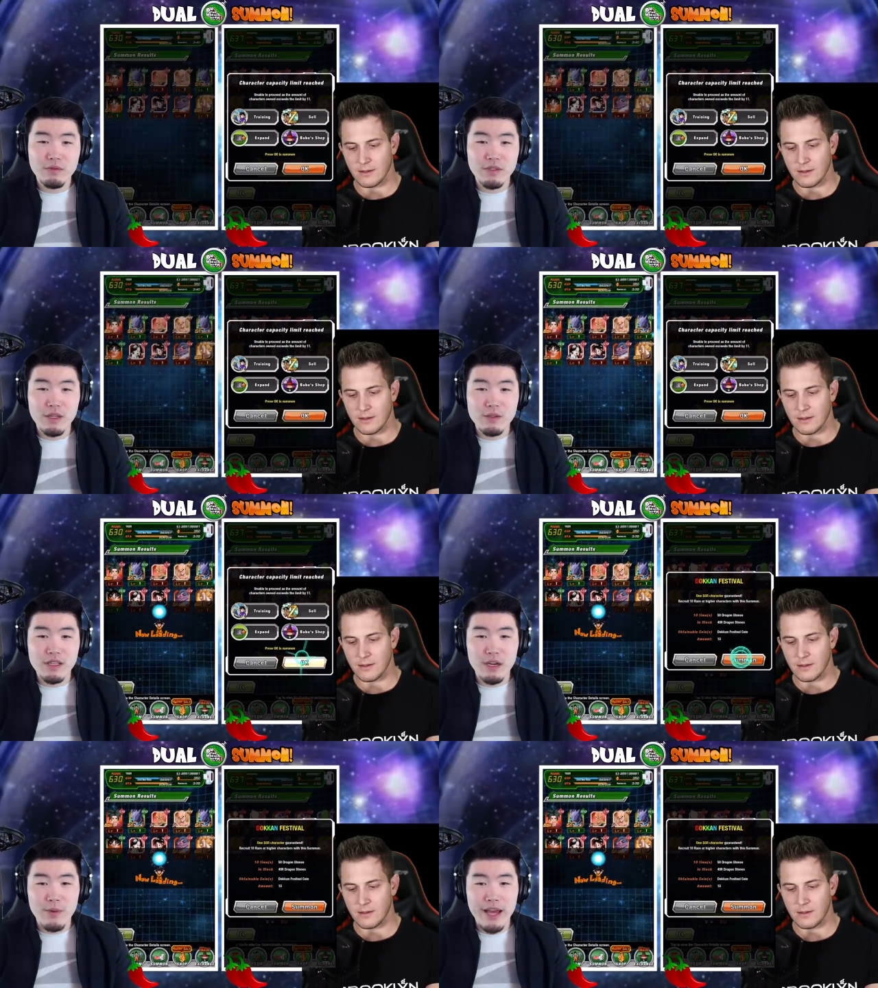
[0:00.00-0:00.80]
Speaker 1: those
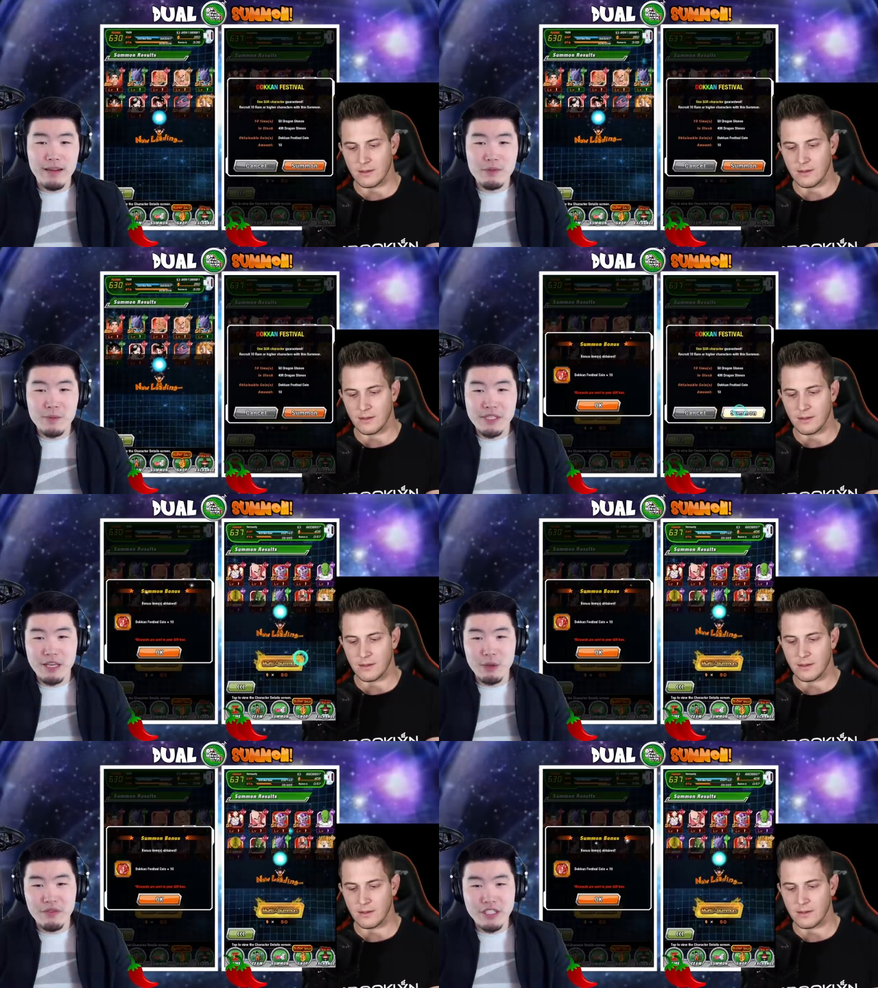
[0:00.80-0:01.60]
uh, random Super
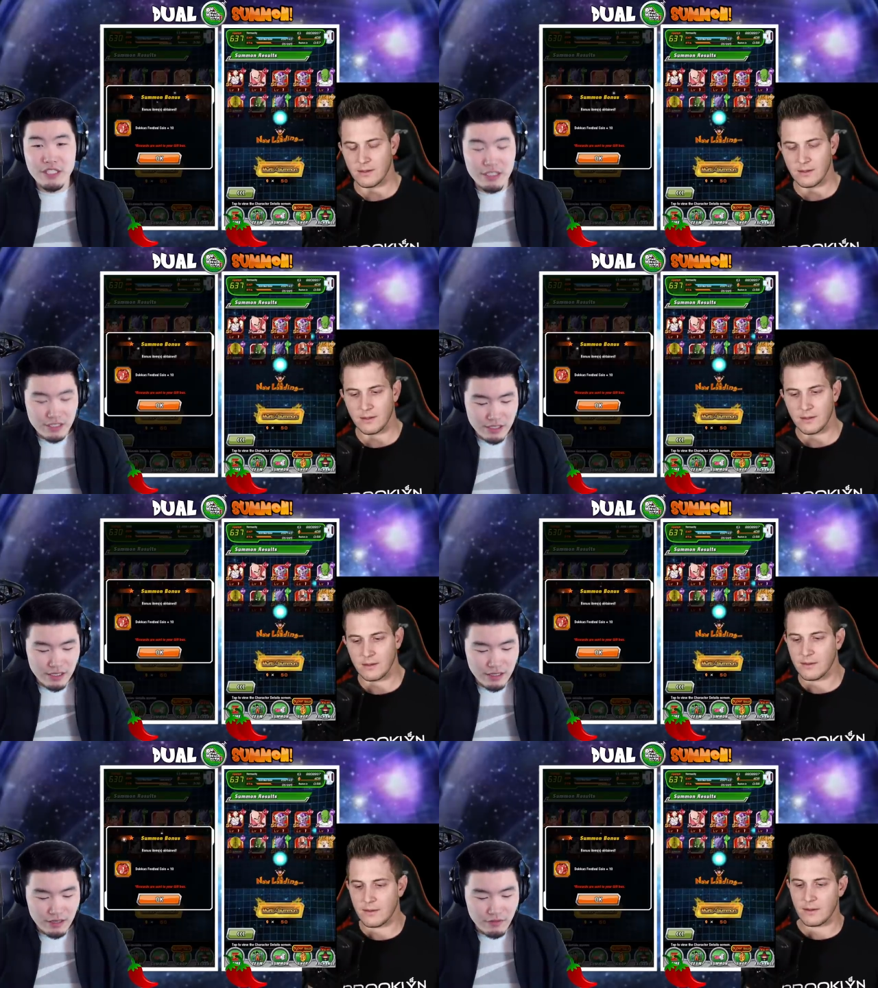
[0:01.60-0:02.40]
Saiyan 3 Vegetas,
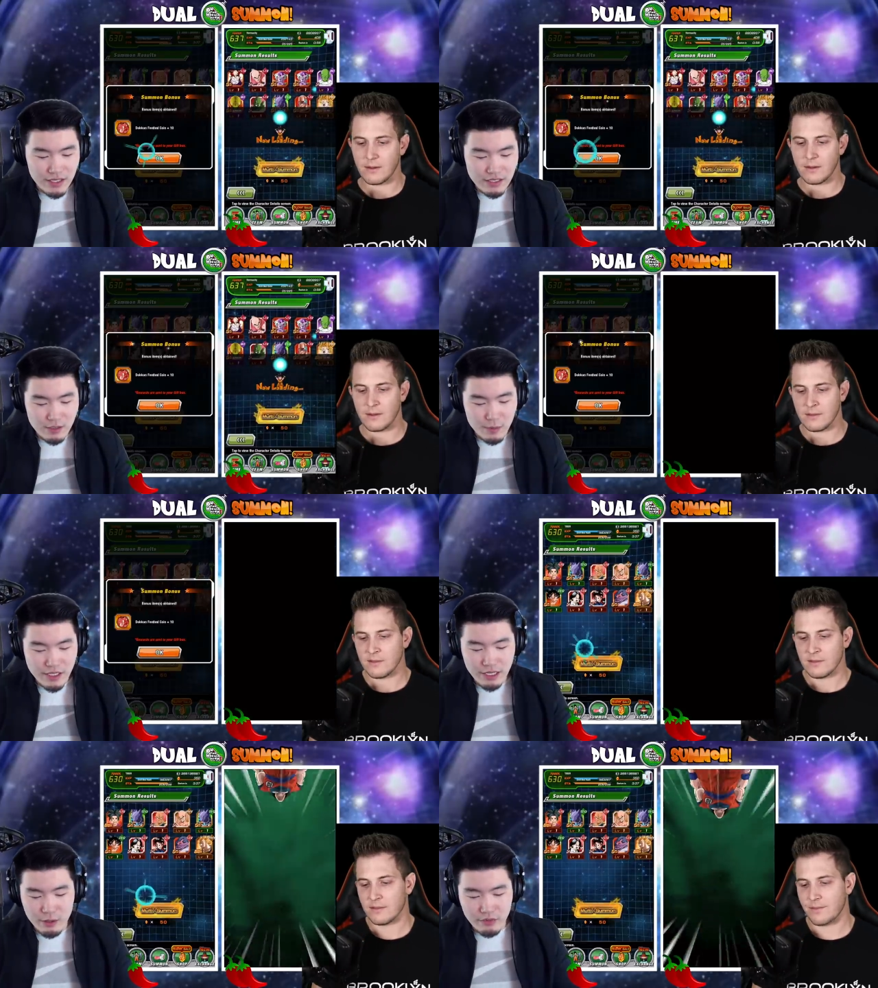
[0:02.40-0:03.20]
the, the PHY Super
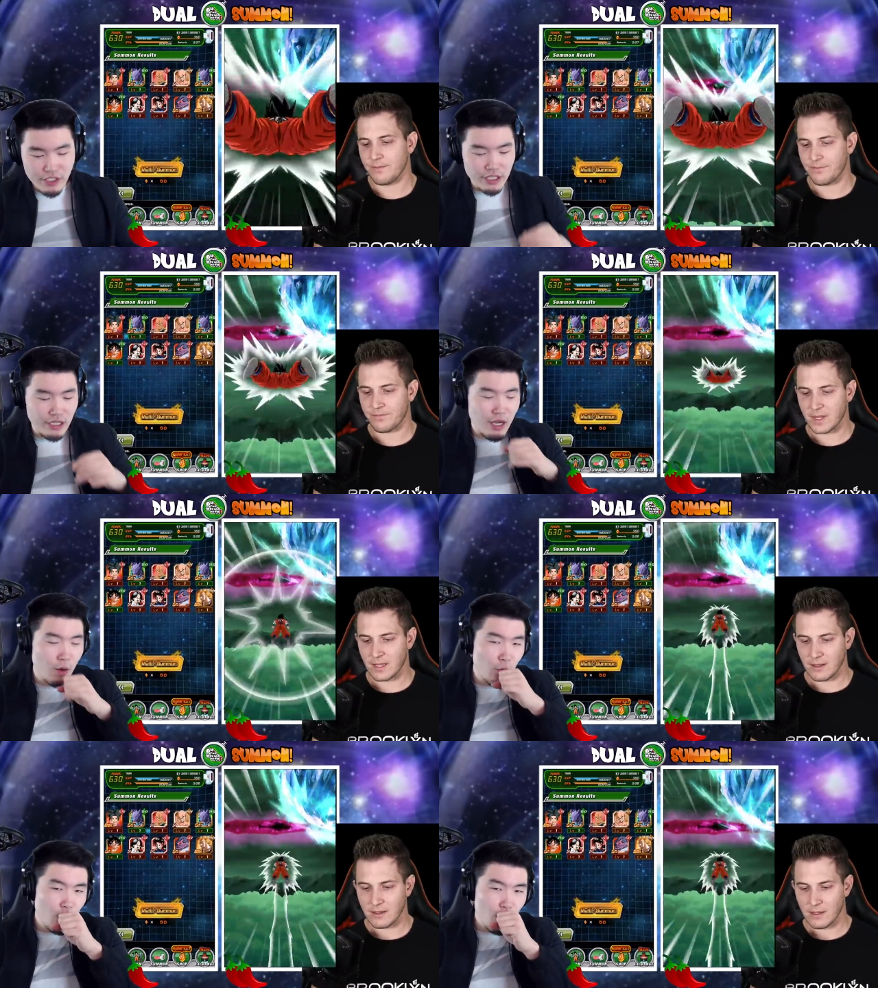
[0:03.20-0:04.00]
Saiyan 3 Vegeta.
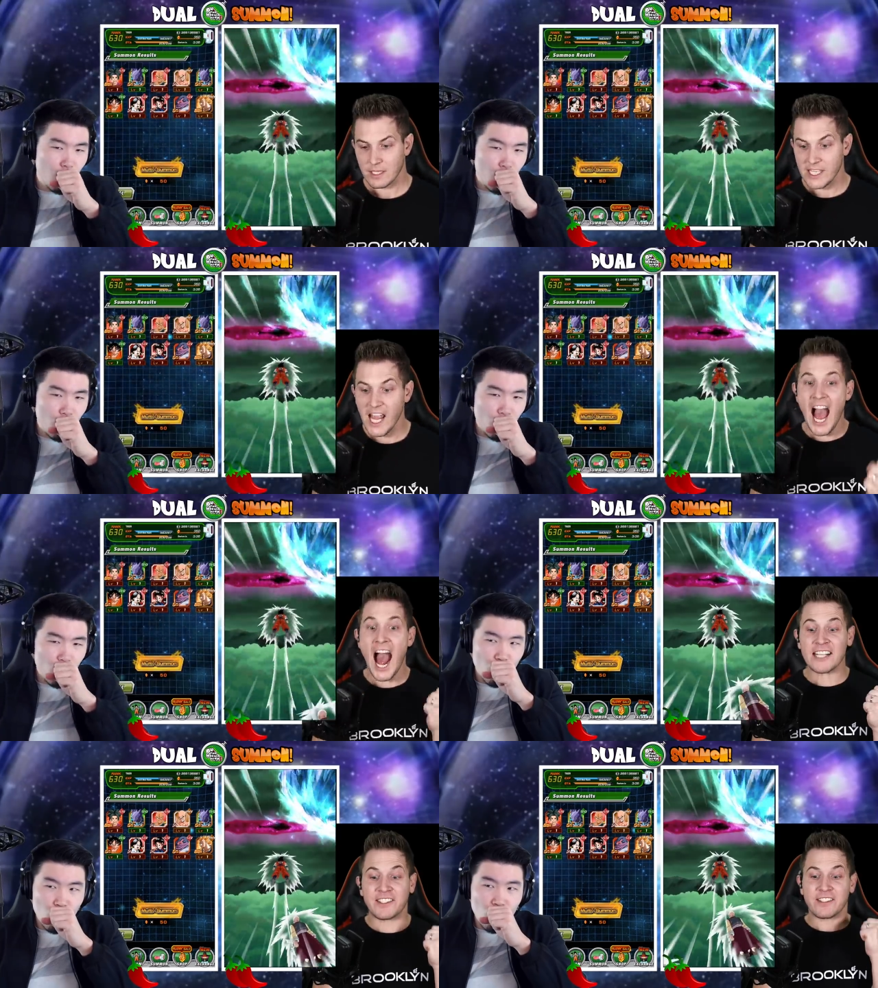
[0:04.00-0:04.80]

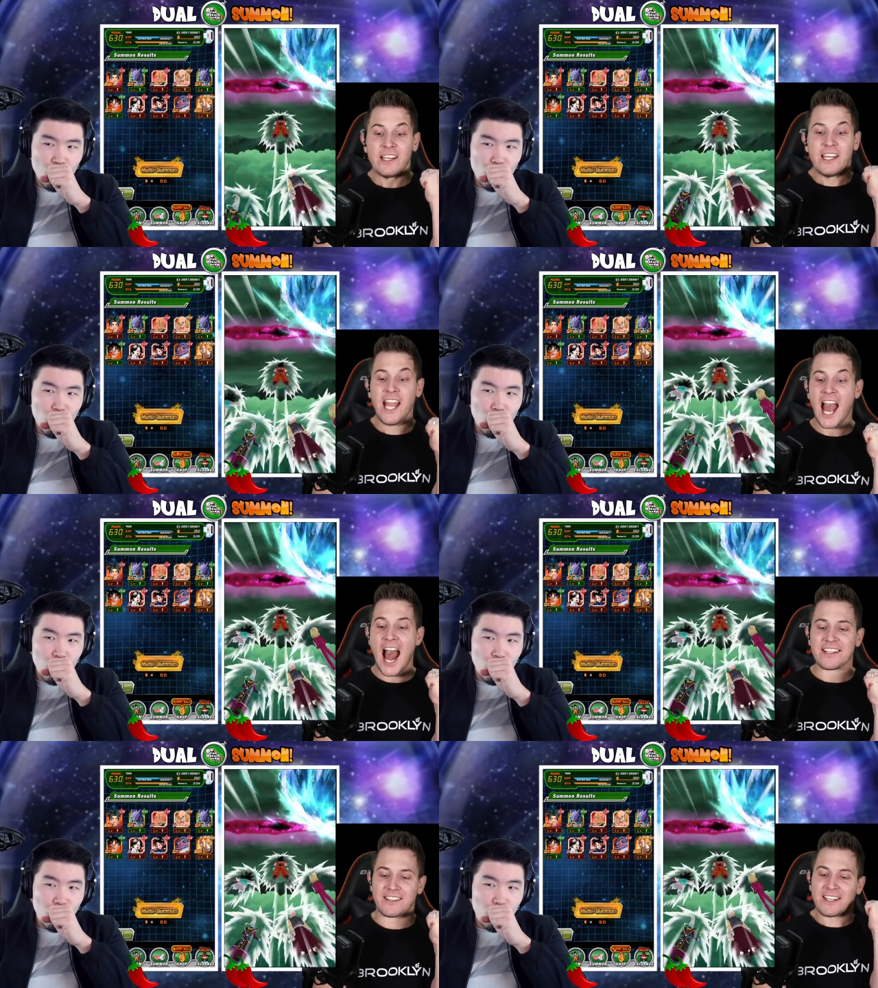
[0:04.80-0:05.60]
Speaker 2: Yes!
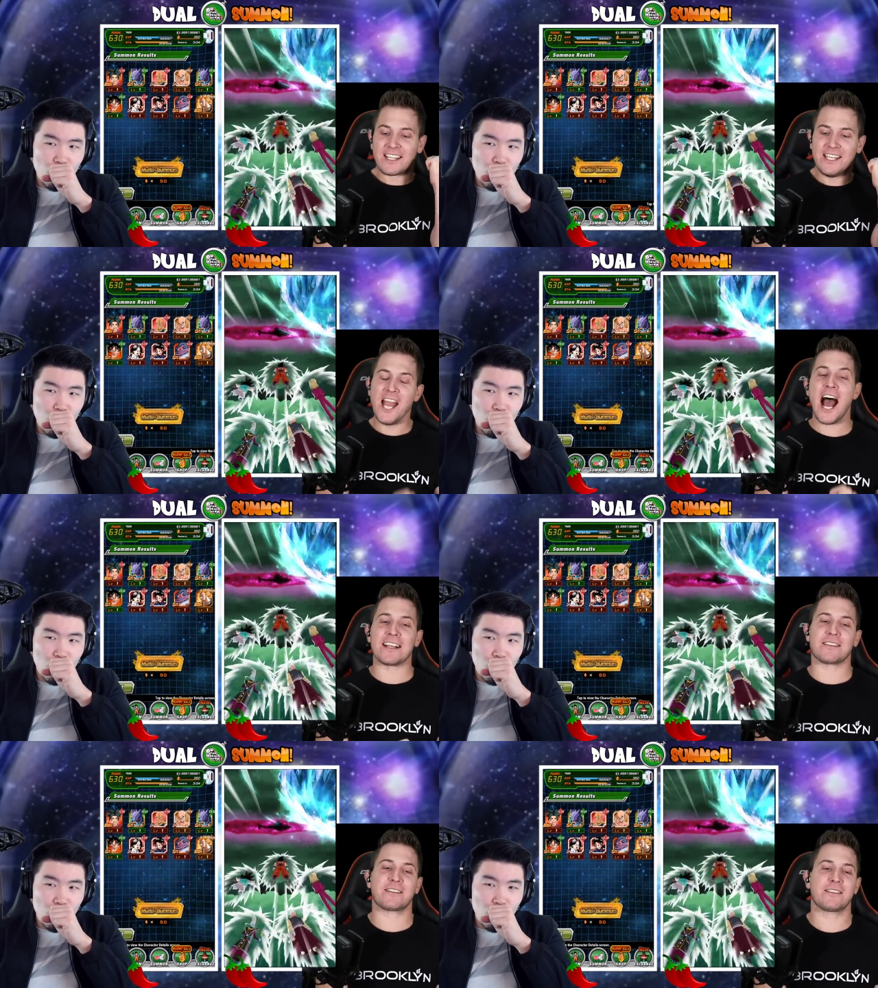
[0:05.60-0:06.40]
Yes!
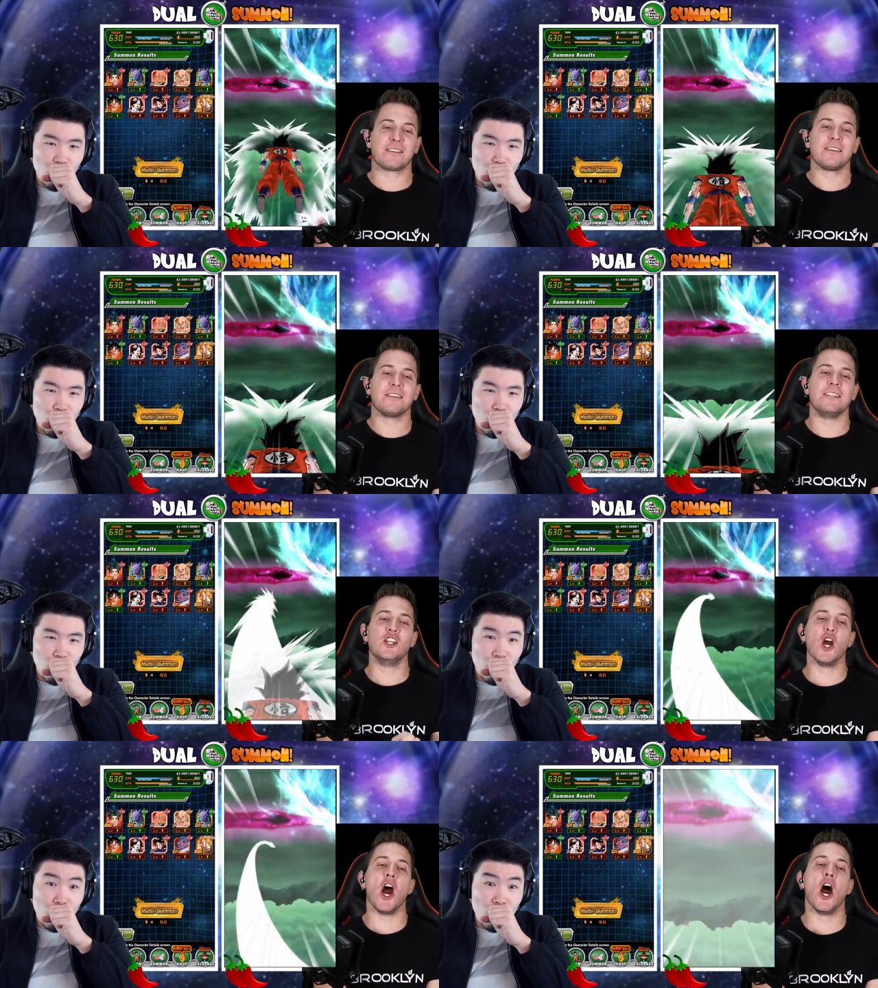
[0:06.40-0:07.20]
Yes!
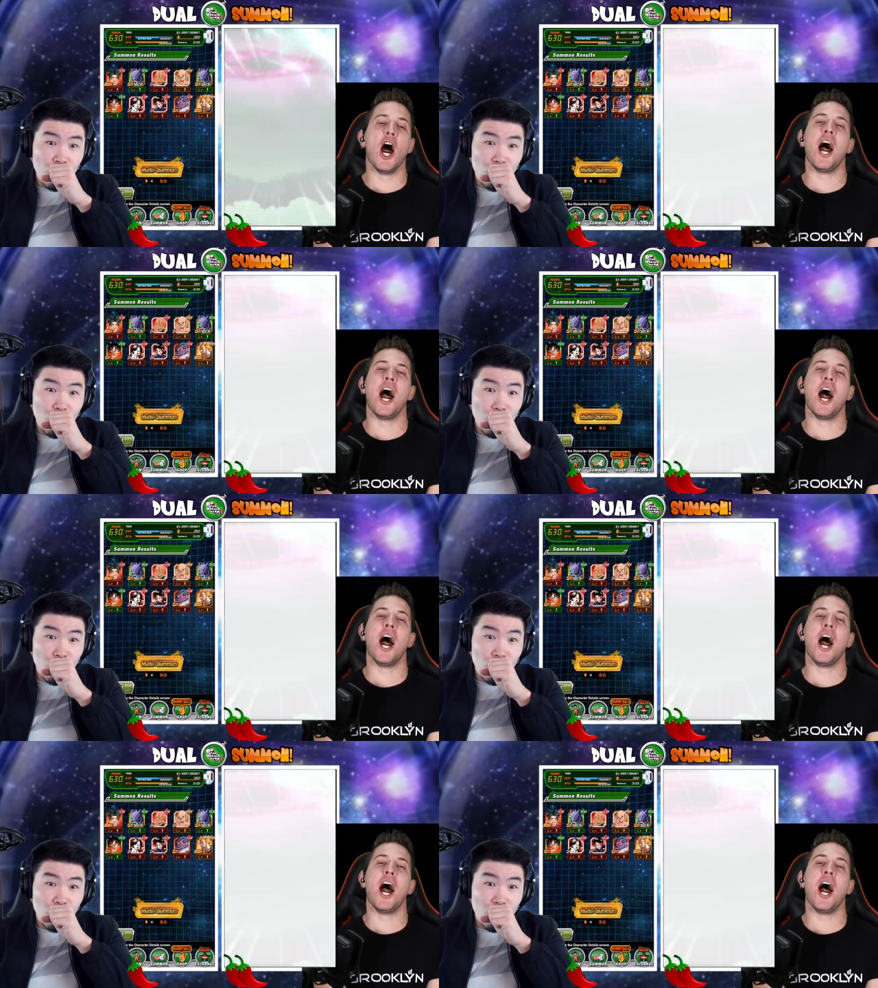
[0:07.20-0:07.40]
Yeah!